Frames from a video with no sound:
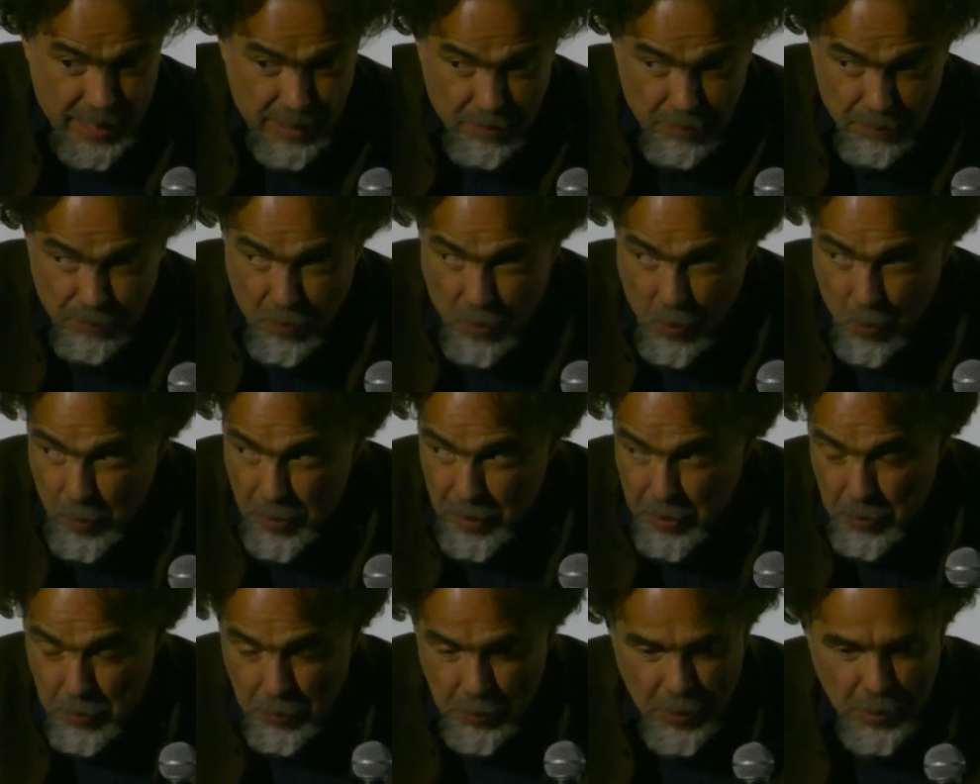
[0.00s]
kind of
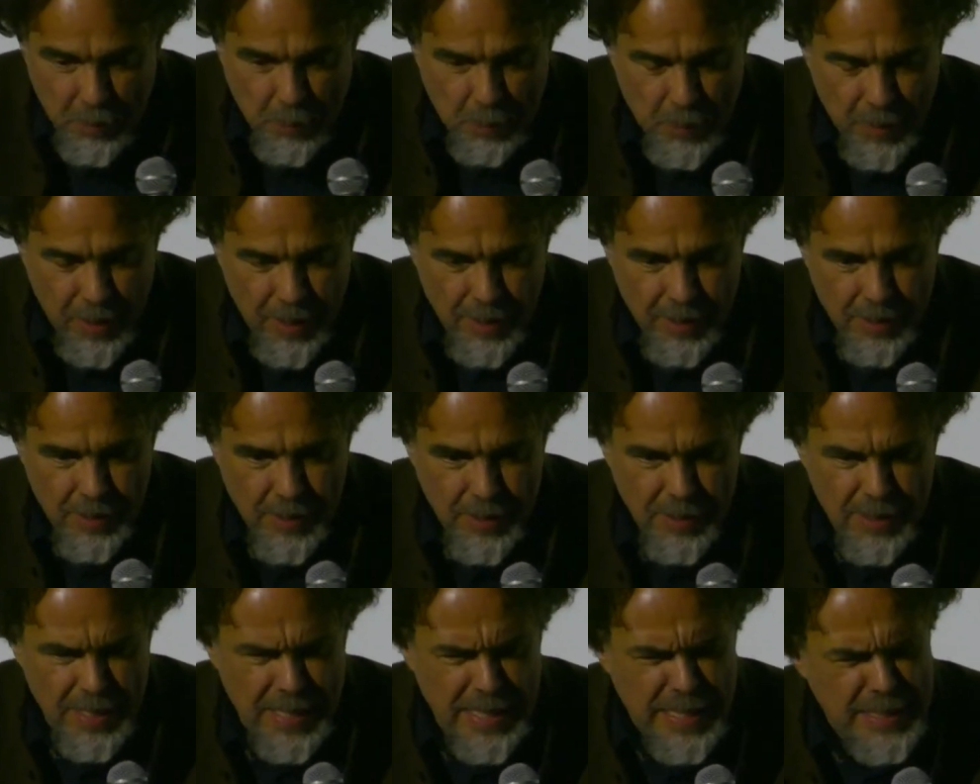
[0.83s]
going through the
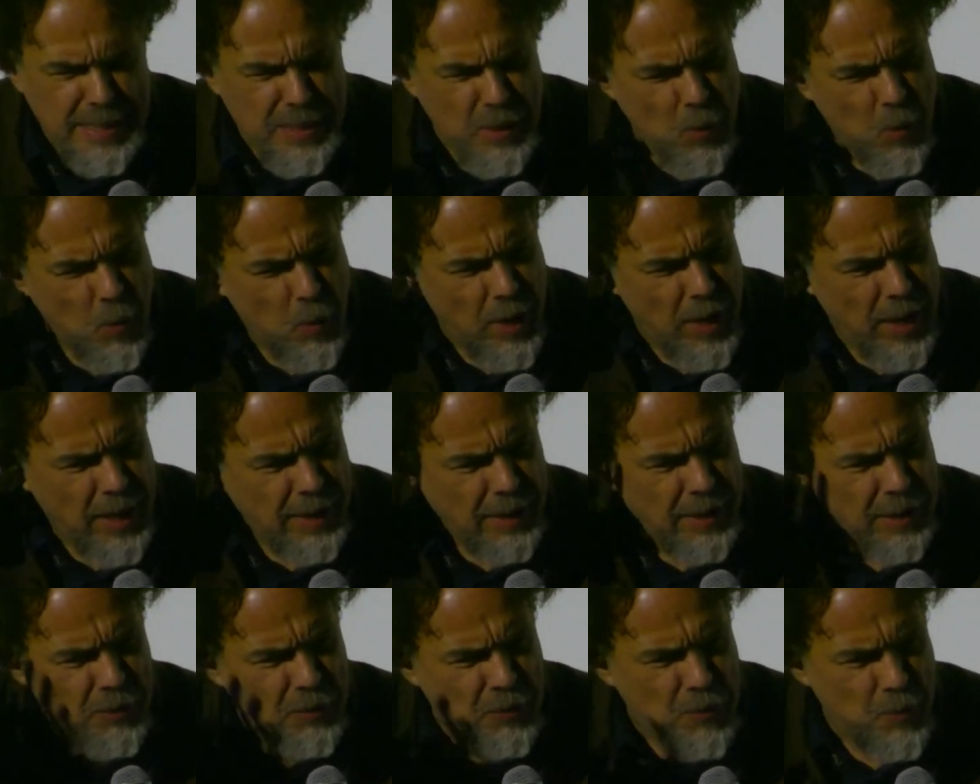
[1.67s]
spaces, is the
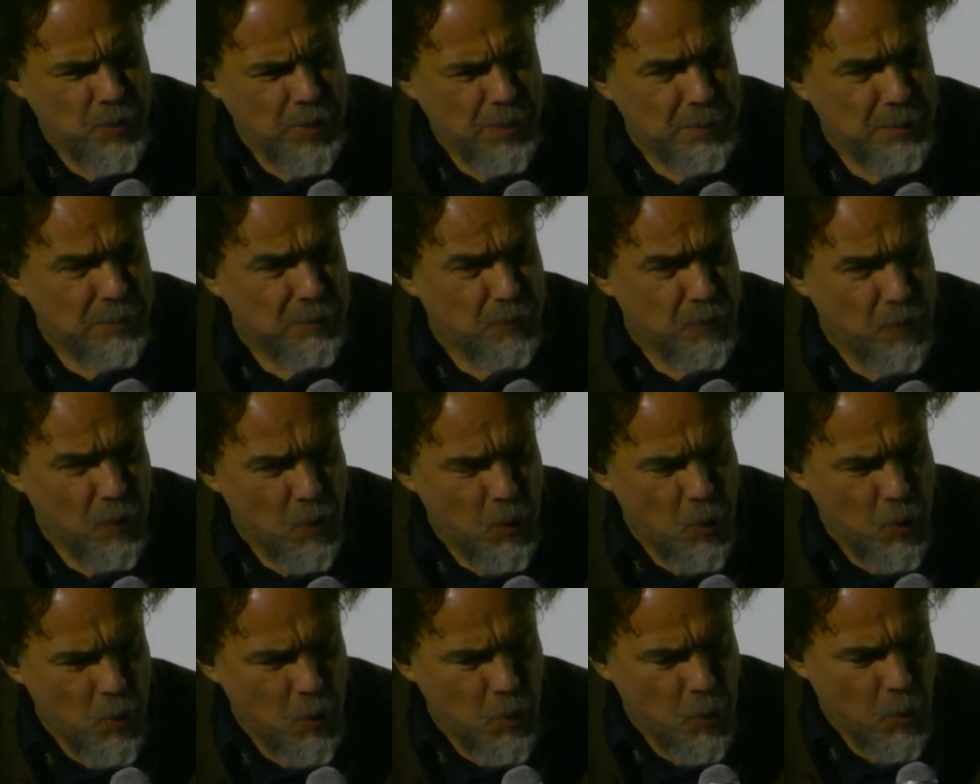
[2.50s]
way the dreams
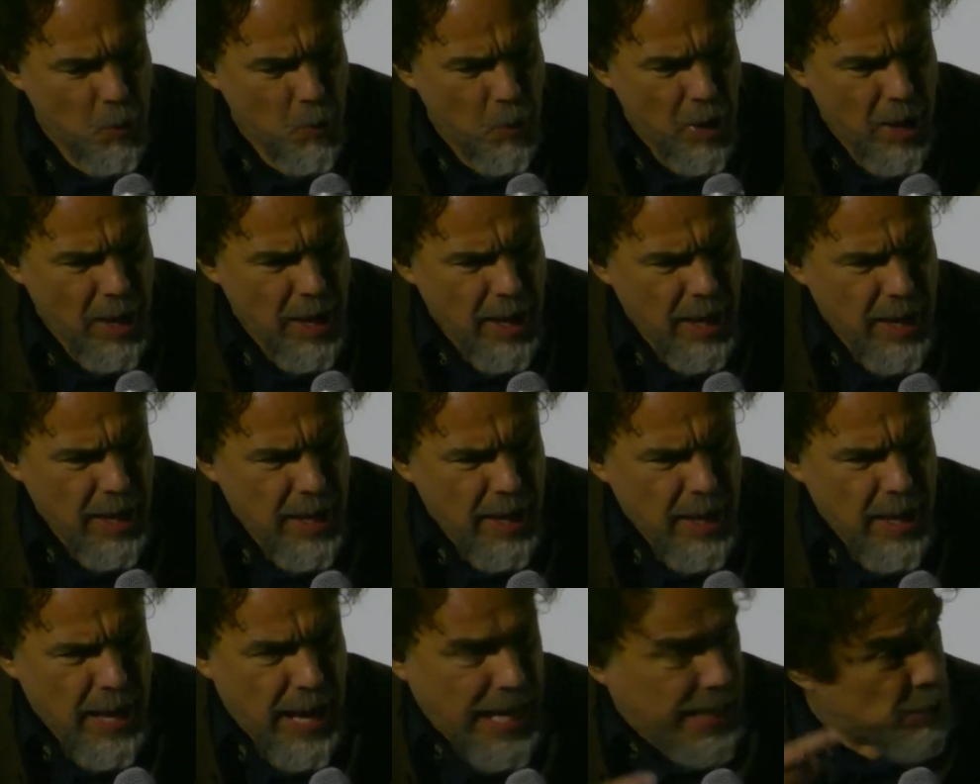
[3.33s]
flow
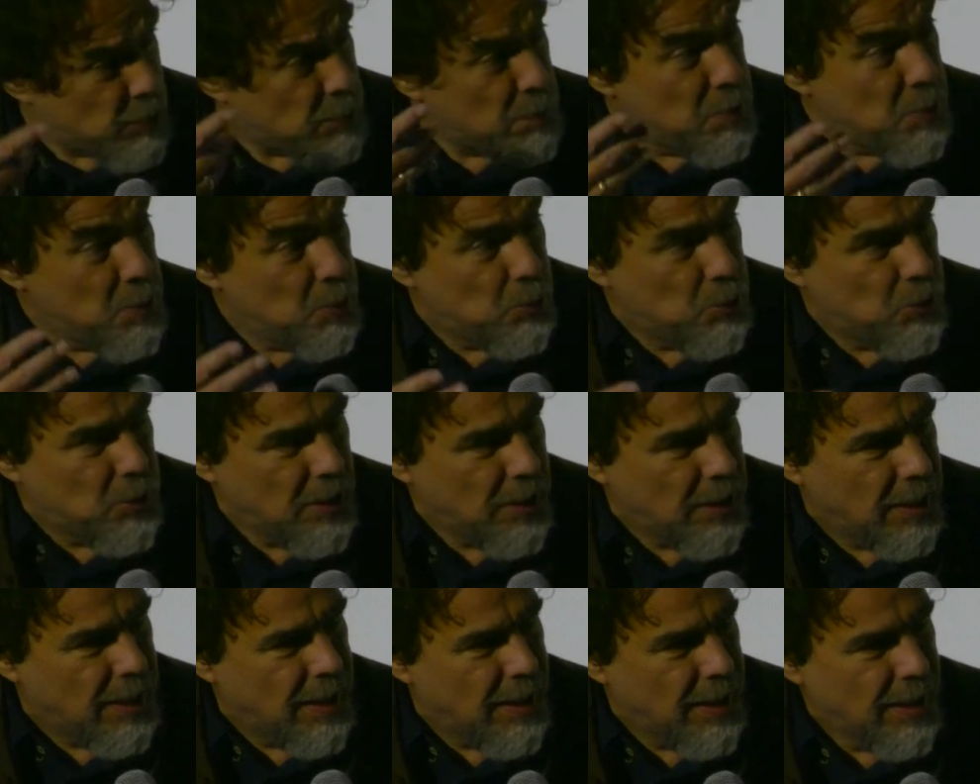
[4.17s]
as
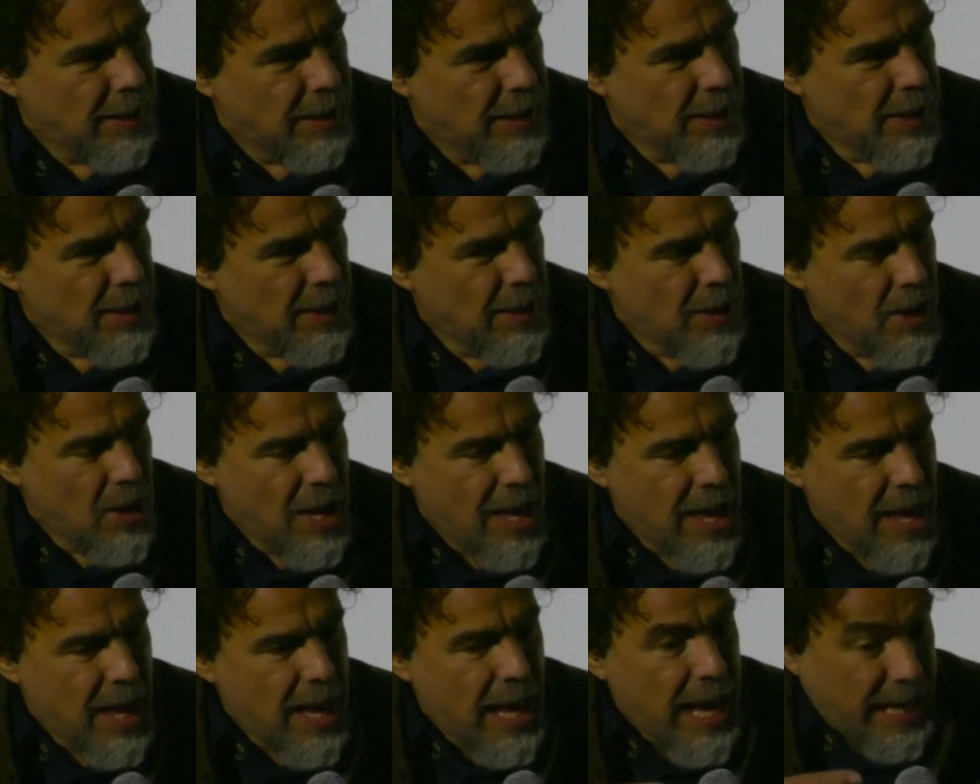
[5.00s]
music
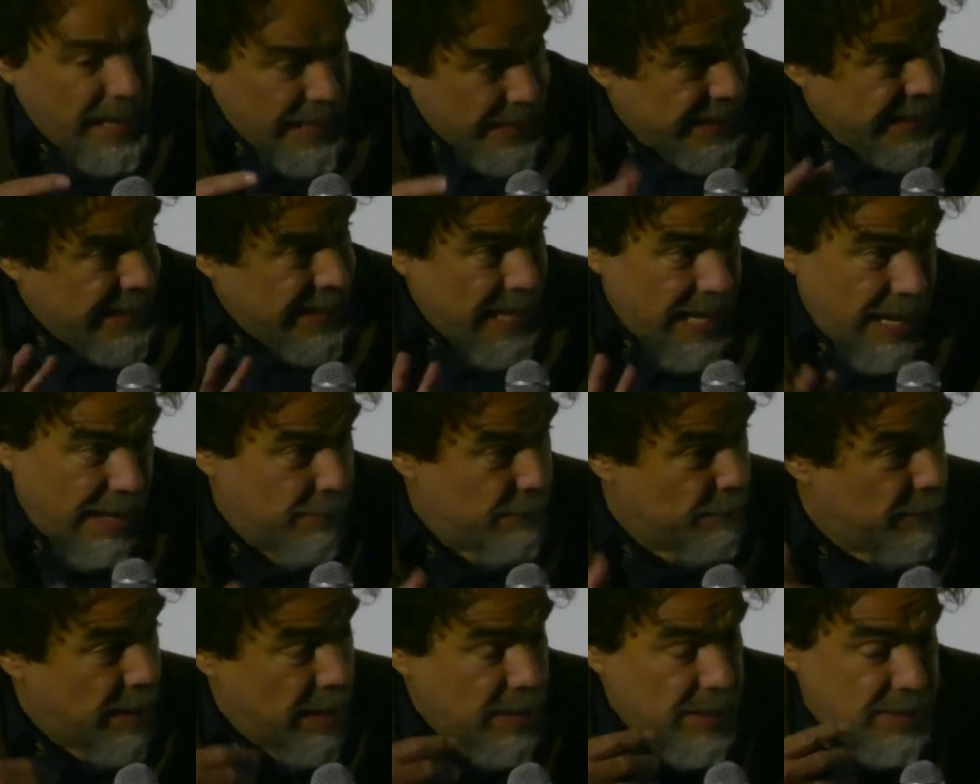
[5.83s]
and as
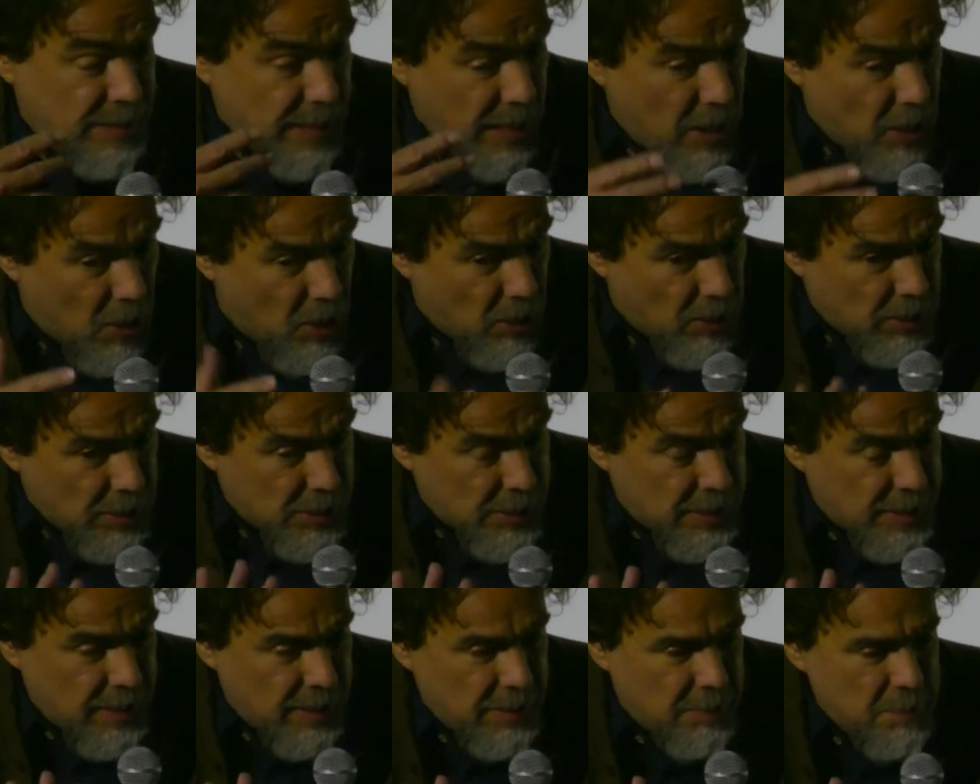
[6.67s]
life that is in
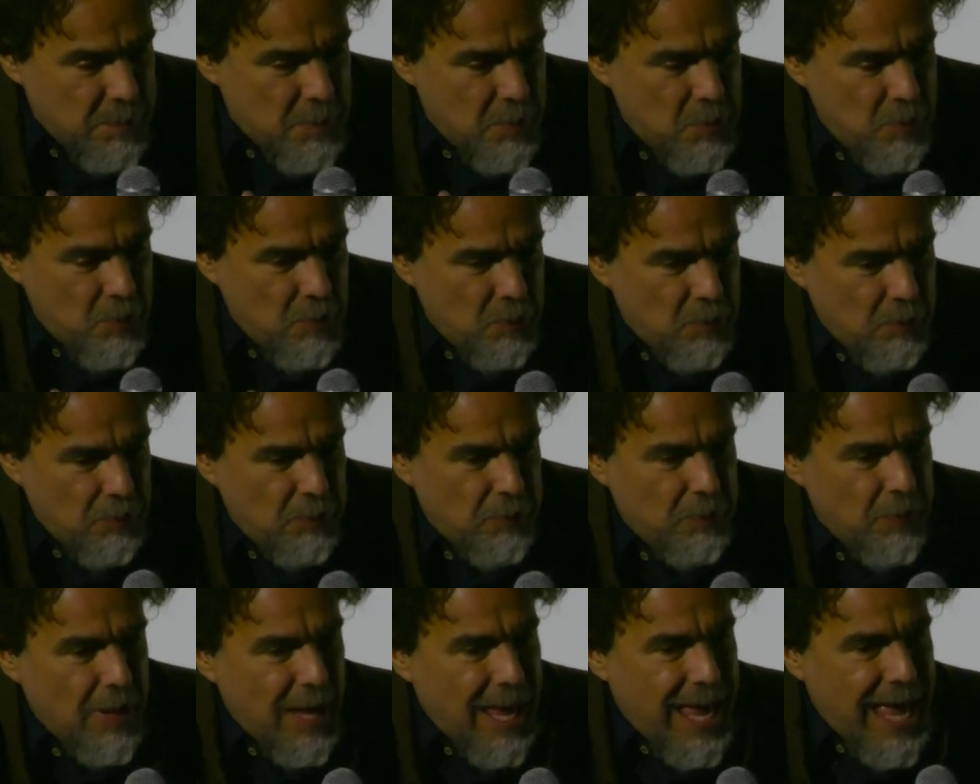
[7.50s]
constant
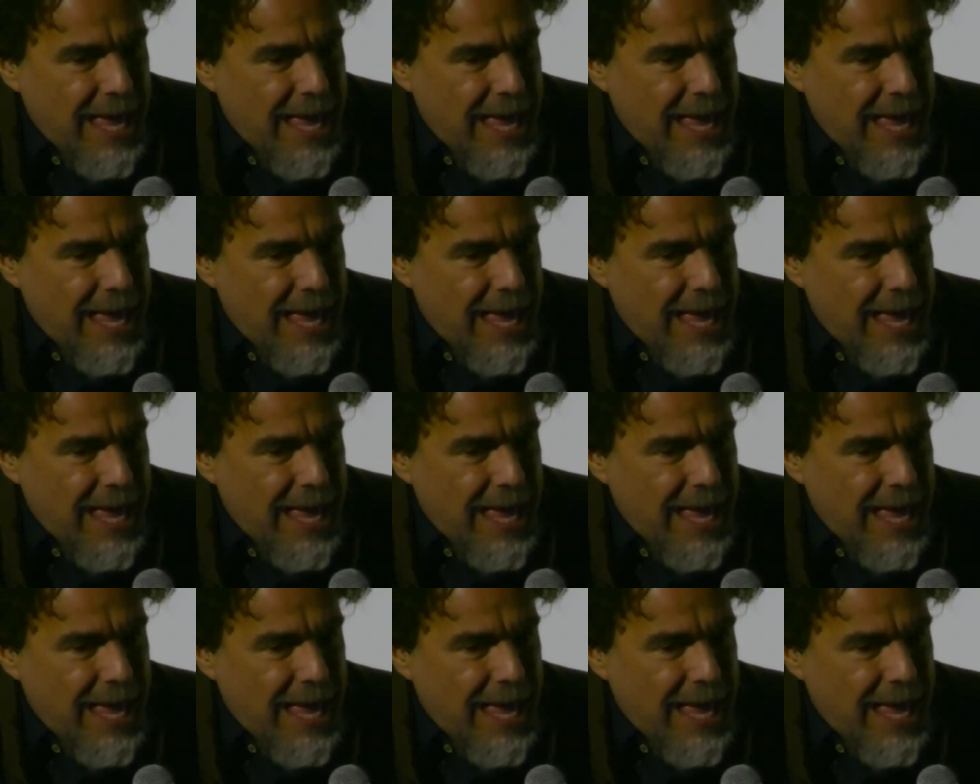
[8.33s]
move.